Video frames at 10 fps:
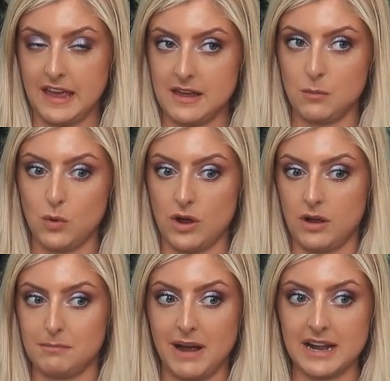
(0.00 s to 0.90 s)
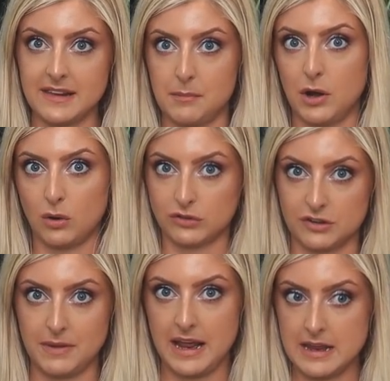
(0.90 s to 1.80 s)
They were mine, they belonged
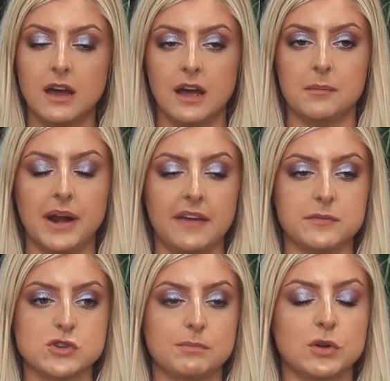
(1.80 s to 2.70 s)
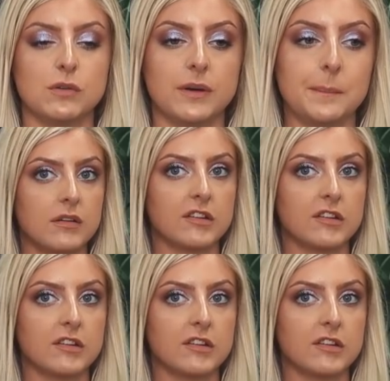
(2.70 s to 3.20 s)
to me, um, and I had them shipped over.